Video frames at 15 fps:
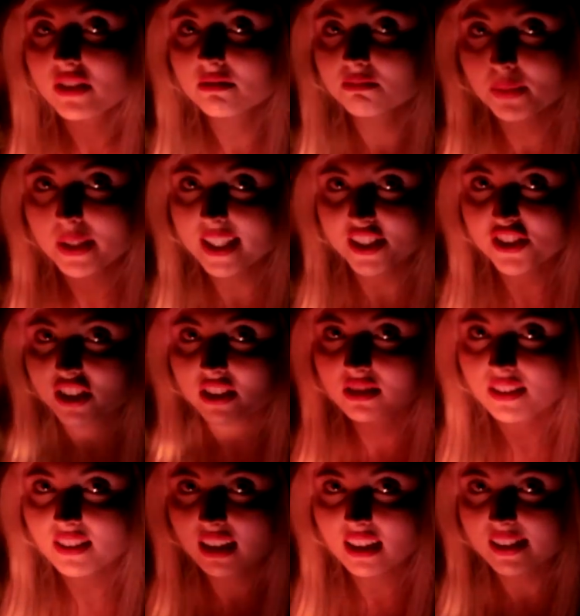in possession.
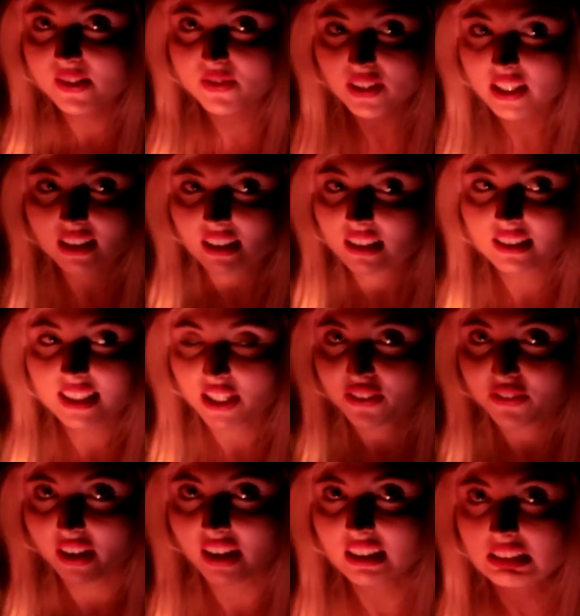I think it's very
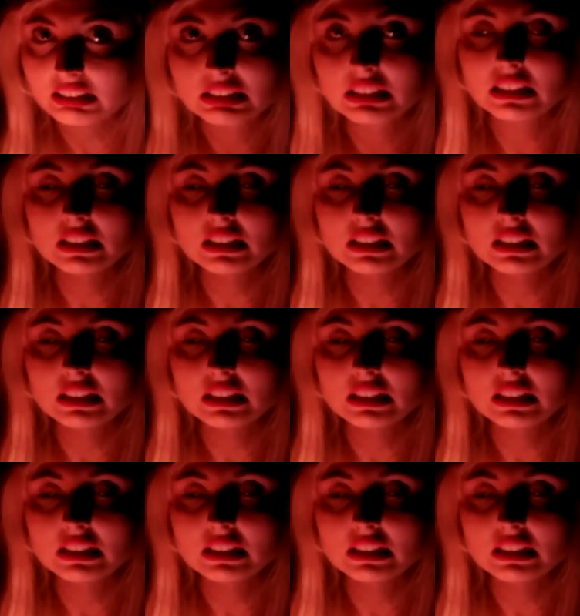terrifying.